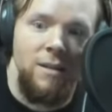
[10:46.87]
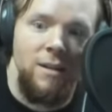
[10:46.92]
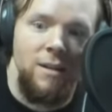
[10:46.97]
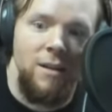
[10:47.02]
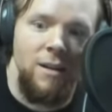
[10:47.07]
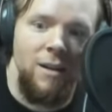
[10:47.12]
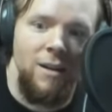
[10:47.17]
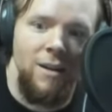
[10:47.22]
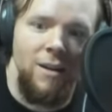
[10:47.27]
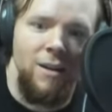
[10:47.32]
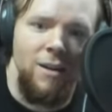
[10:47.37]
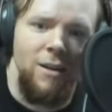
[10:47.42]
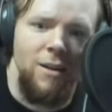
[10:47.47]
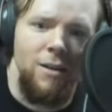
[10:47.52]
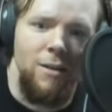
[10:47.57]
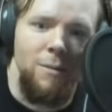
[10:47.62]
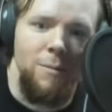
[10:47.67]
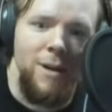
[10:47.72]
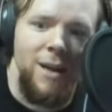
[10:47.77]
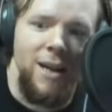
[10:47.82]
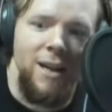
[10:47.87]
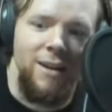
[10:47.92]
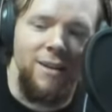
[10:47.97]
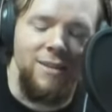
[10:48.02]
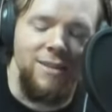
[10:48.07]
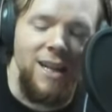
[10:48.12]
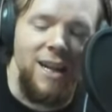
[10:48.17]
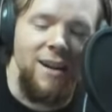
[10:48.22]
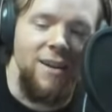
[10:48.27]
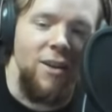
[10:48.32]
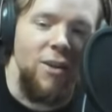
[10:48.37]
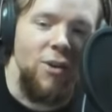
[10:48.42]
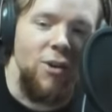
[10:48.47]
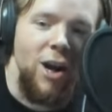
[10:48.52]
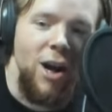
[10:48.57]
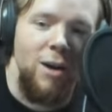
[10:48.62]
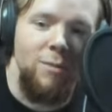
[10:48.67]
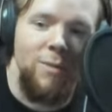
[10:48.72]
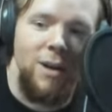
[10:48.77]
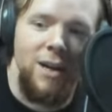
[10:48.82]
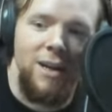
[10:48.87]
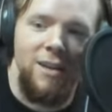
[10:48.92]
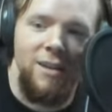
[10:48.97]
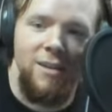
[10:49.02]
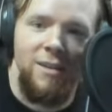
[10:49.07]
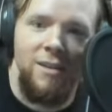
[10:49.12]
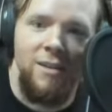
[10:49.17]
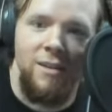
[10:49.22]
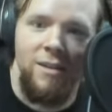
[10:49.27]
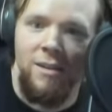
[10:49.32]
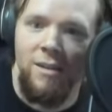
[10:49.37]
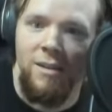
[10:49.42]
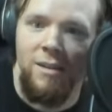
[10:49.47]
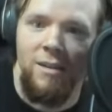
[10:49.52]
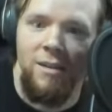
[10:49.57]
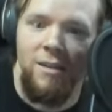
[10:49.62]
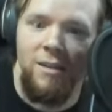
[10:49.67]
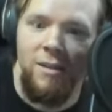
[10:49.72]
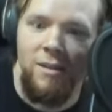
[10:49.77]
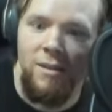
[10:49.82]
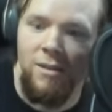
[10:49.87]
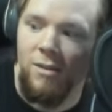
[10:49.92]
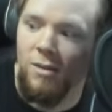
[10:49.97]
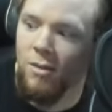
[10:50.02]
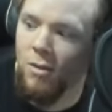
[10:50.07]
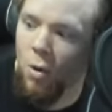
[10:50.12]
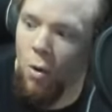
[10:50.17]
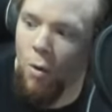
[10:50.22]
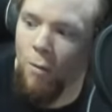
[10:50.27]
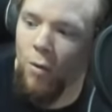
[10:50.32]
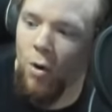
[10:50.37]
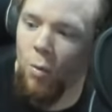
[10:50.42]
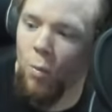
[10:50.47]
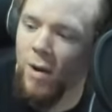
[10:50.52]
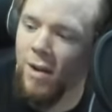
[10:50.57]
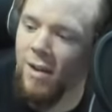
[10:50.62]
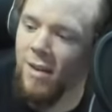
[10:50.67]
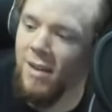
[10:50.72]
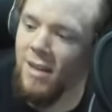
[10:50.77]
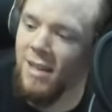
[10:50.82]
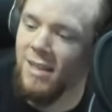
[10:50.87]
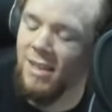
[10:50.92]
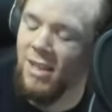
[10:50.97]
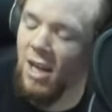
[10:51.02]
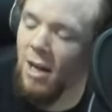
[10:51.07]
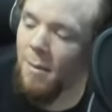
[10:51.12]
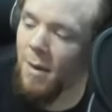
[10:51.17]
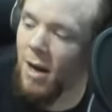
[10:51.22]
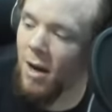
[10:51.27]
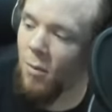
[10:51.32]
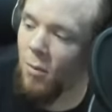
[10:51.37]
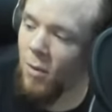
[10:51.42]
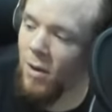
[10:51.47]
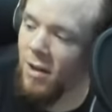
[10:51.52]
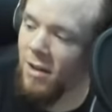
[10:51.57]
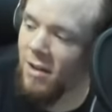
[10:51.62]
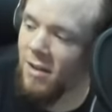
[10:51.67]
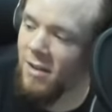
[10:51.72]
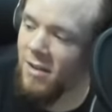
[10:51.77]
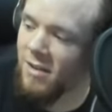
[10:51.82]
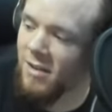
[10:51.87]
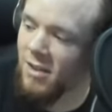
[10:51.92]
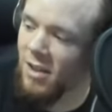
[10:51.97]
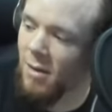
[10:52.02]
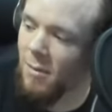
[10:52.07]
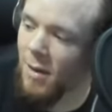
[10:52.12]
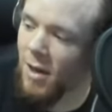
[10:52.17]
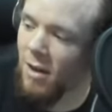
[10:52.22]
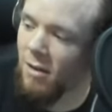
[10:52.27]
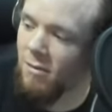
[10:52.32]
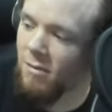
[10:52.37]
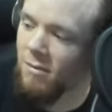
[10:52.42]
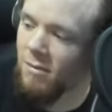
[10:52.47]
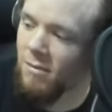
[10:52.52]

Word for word: Oh man, is that another album I need to go over? When did this come out? When did this come out?